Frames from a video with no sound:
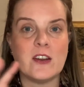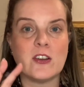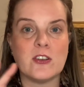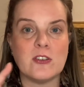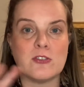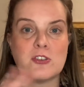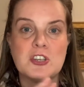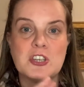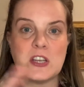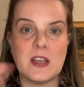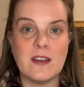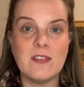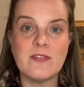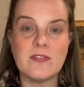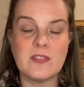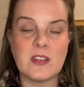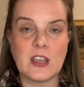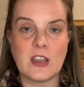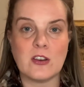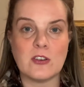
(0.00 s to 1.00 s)

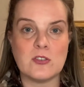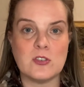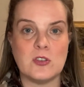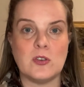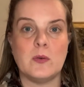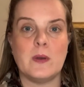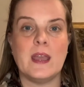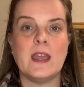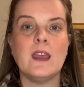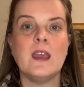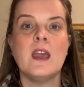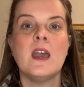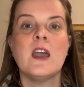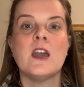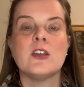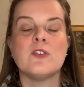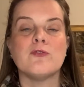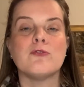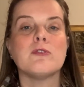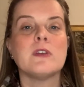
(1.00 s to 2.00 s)
shift that you're doing
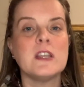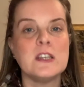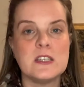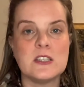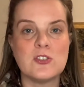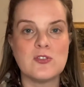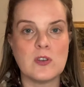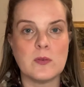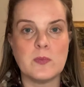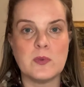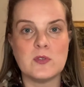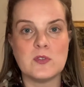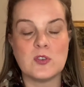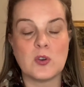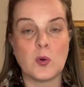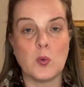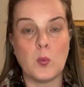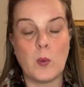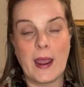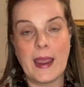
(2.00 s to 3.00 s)
redistributes
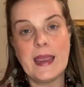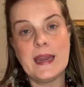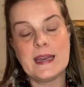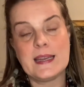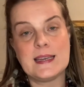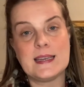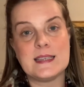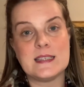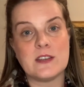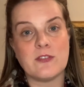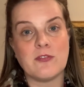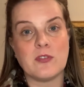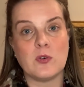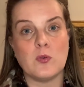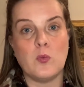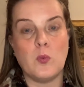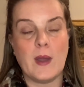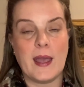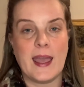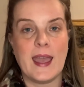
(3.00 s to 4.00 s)
your weight in a different
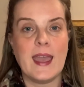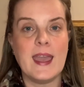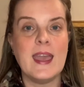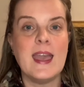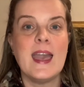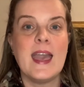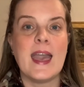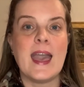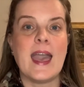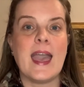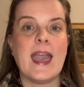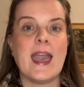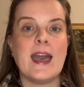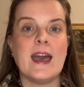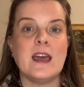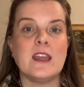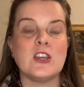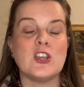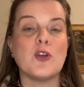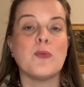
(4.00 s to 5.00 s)
way,
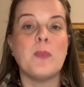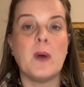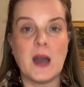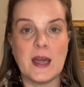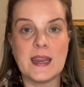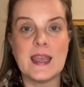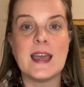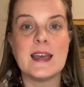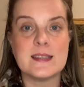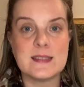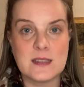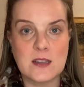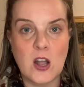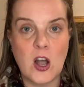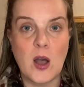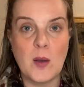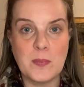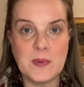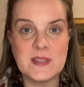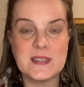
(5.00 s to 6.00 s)
and your body has to
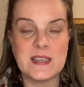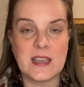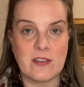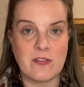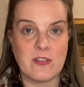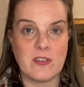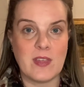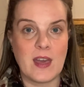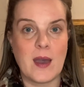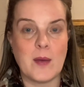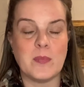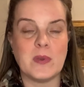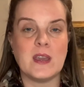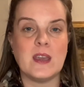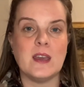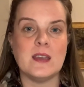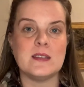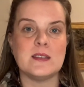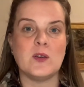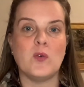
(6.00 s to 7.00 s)
compensate for that
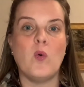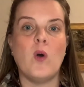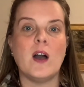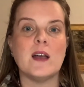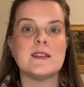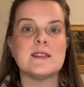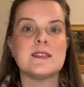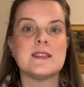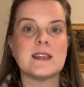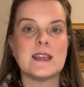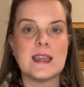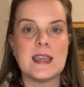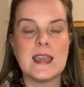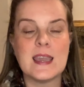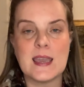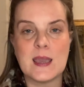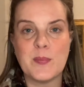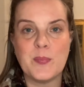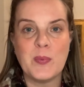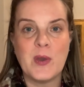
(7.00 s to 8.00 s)
because it wants to
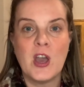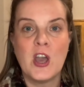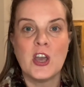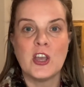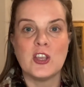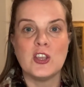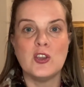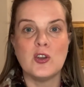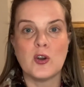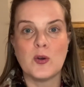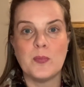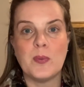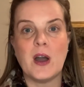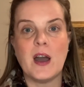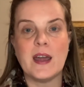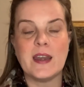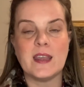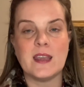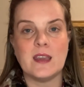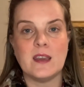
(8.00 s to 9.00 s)
keep your
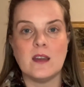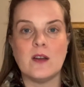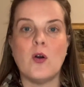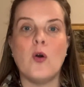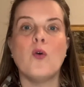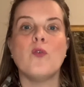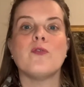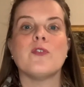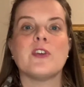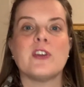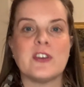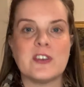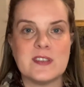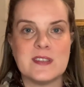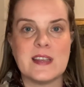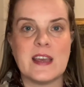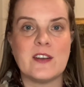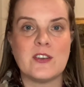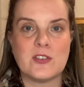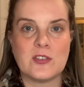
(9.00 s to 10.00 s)
body over your
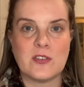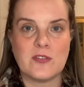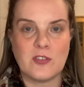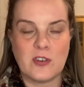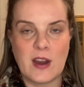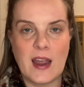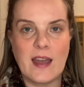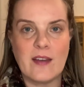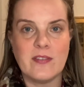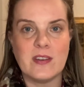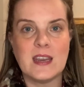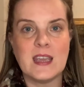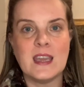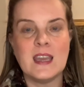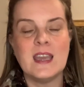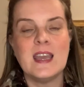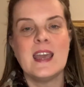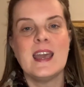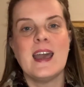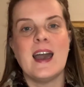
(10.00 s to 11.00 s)
center of
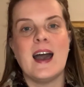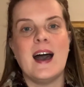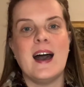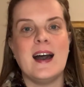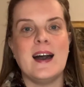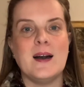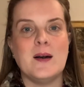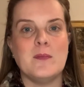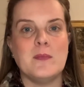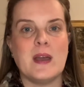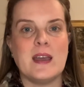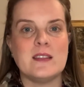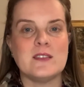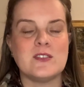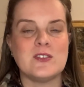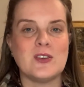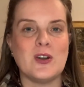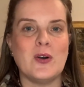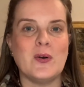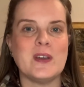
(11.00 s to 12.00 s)
gravity, and
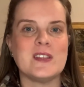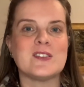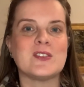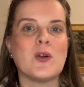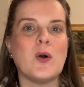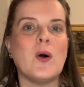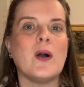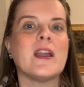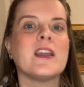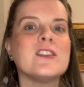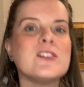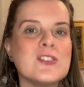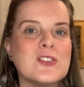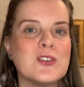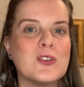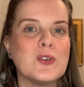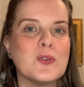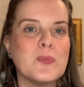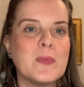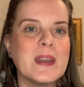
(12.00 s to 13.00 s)
so it's going
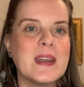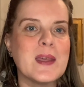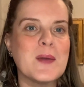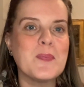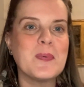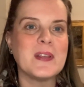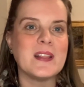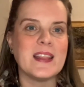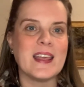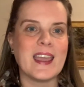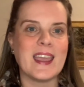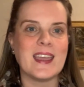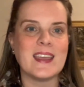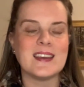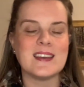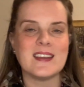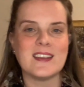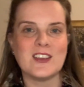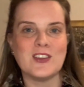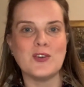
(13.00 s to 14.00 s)
to
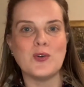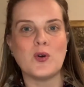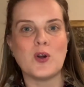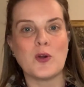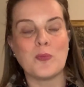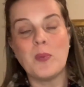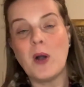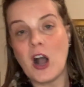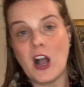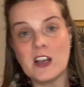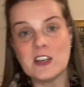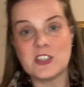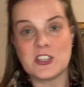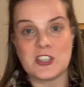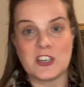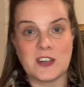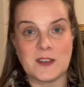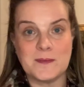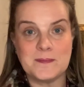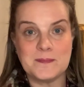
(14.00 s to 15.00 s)
manipulate your
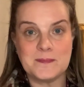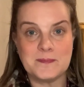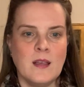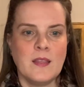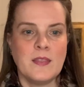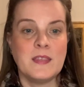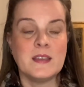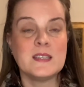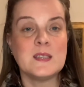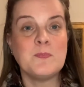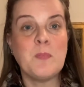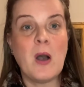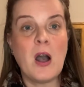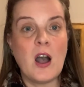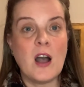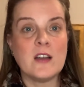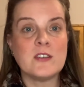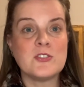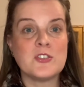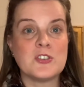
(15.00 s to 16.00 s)
posture. This
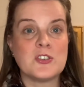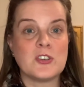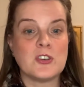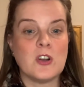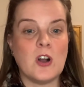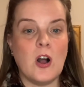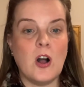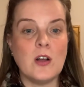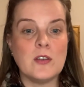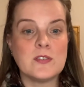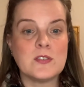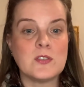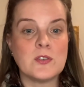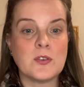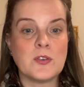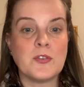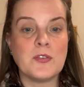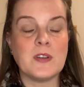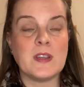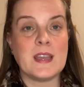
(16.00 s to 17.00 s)
posture also
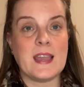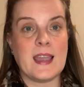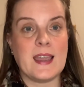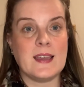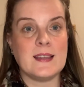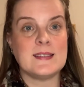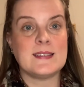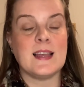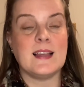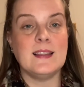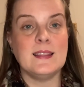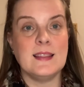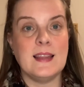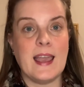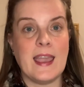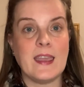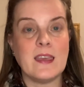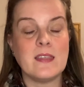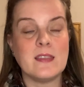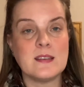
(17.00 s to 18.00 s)
creates a
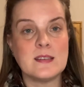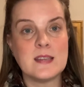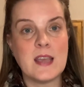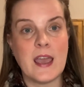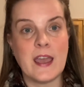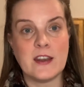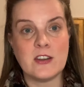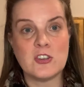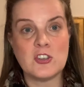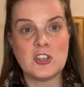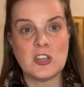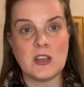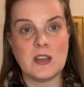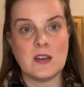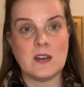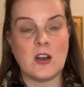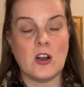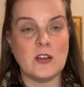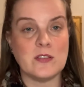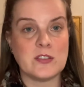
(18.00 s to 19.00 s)
length
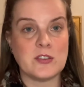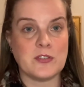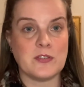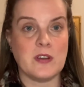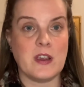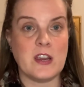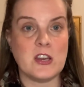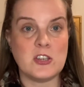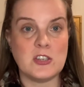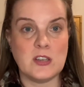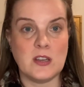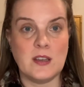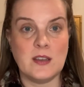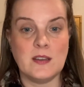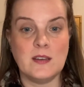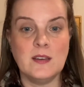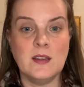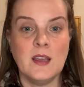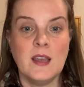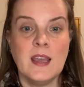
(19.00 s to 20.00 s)
tension
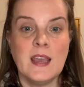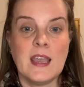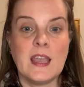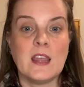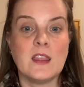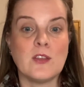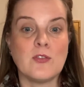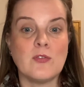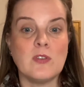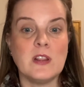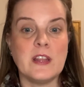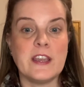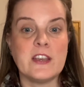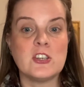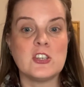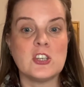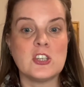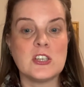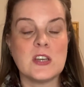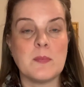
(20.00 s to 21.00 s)
alteration in the
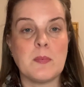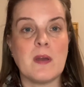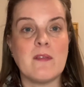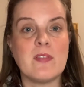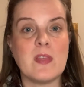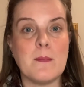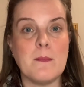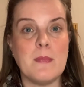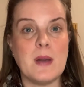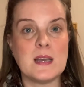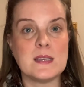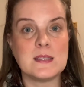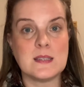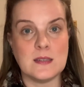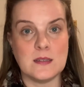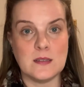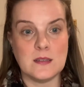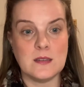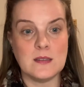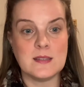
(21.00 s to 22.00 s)
relationship of the
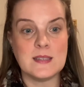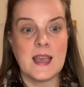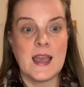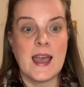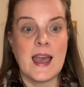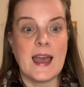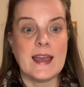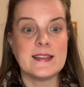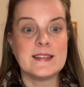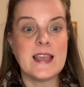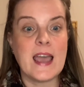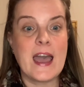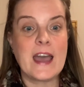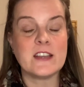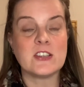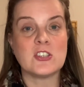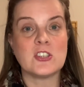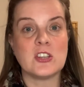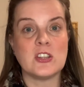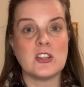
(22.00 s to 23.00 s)
muscles
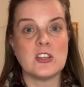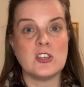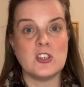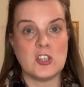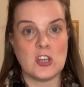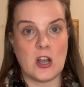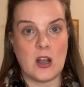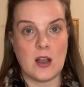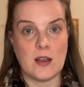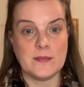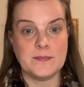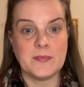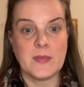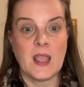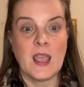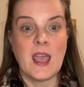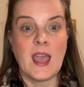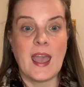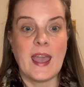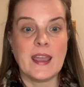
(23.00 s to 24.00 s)
attached to the jaw,
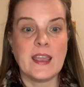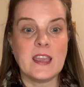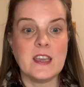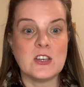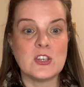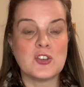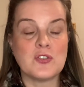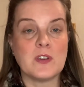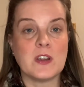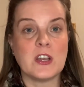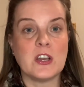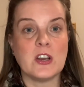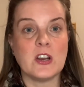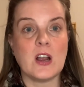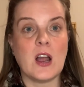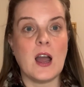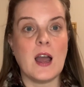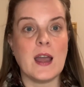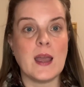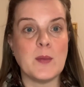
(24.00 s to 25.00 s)
and can trigger
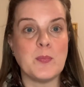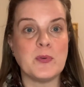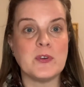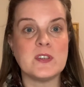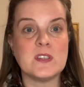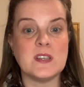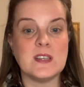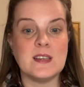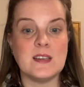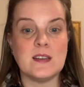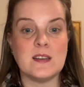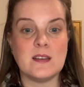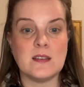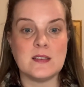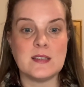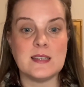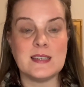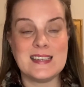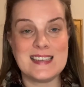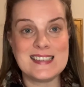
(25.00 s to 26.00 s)

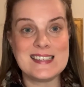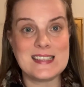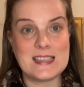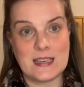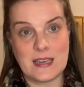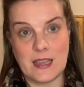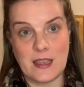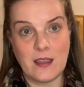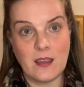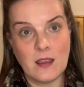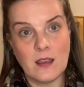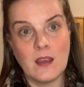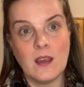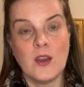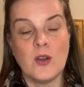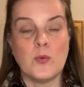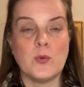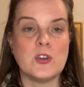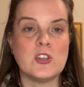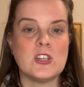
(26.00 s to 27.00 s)
hypertonicity,
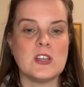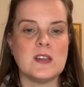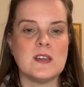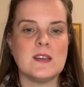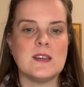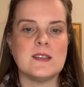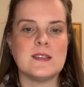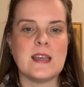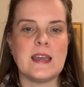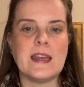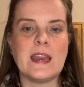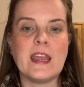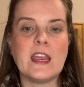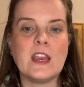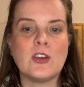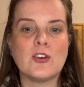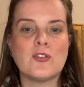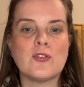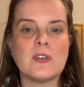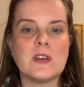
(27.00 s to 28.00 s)
which is an
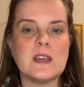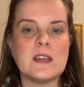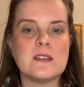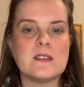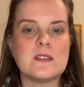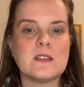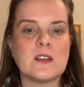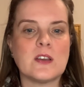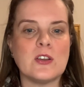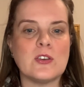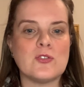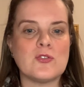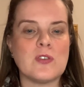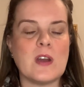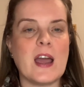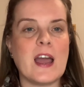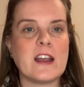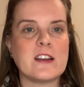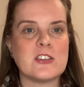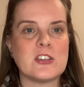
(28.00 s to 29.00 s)
increased
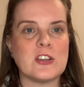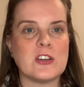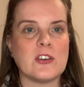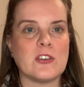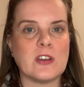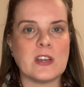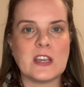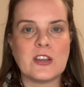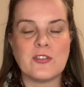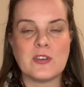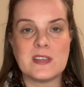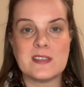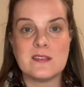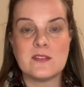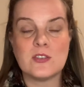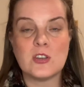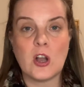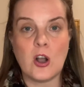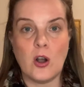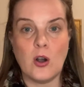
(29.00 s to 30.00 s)
contraction or
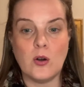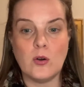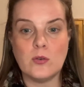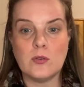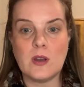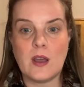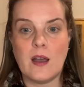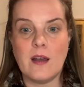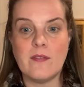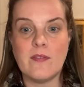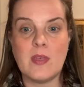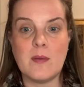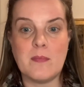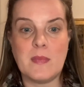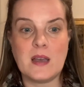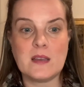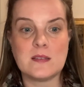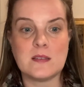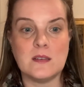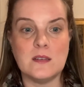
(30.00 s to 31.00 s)
increased tone of the
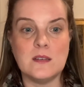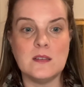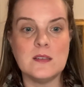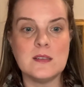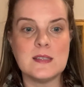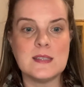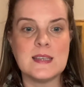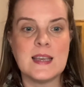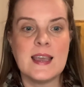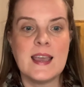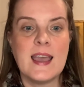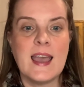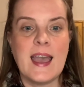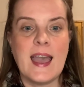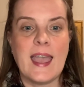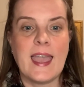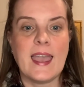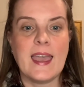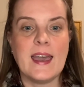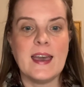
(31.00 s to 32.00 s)
muscles,
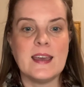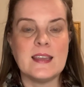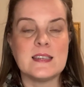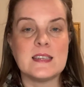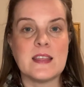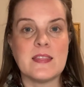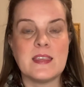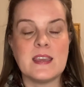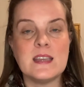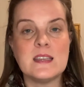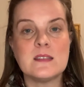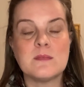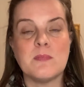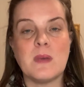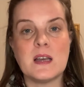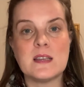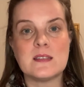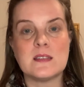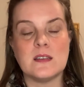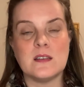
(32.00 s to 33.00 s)
and these
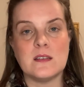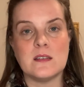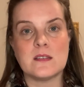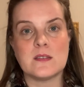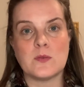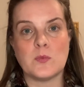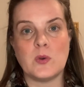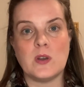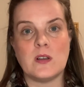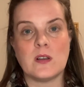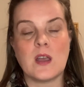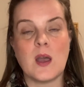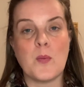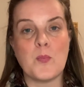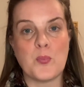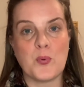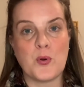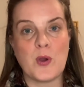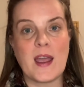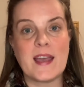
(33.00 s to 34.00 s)
muscles will
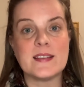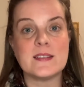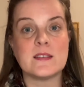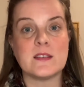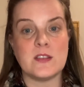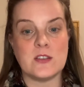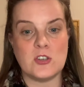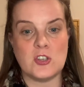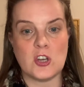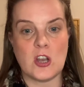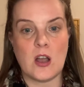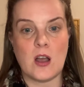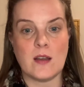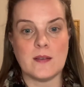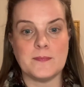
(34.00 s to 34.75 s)
compress the jaw.